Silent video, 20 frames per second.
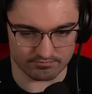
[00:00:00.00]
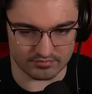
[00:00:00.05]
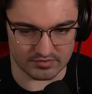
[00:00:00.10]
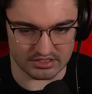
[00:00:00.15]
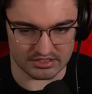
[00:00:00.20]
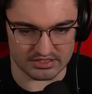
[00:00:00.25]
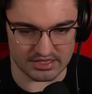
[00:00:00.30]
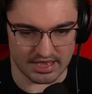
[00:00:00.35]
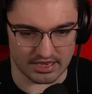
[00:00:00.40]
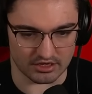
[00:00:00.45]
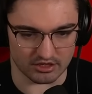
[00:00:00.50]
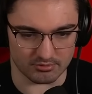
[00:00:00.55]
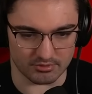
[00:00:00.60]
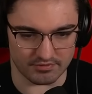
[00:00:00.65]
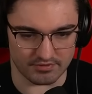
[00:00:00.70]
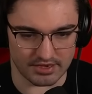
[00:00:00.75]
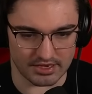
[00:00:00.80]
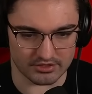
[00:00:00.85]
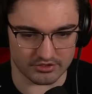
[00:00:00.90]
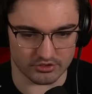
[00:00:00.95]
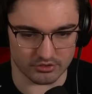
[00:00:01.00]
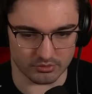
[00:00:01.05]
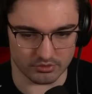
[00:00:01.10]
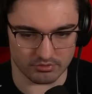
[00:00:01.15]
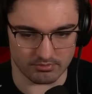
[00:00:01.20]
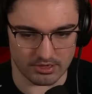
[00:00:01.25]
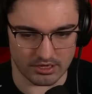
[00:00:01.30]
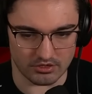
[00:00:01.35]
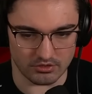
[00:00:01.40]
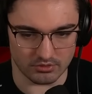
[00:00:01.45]
is that going to be faster with
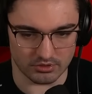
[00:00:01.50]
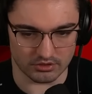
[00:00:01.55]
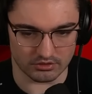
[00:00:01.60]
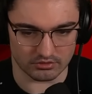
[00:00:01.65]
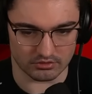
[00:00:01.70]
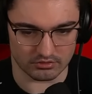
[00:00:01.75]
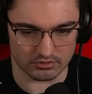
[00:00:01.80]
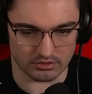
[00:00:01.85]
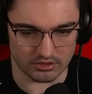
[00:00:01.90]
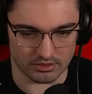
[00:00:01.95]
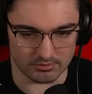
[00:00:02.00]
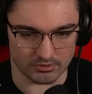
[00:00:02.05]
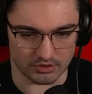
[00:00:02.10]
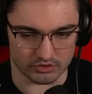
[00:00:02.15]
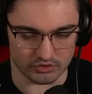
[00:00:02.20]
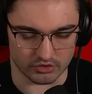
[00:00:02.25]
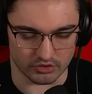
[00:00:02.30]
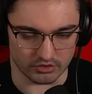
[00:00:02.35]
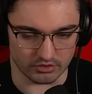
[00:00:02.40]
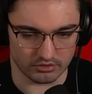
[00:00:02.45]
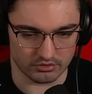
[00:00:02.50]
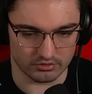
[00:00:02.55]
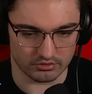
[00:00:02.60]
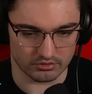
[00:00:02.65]
menuing? I'm not sure.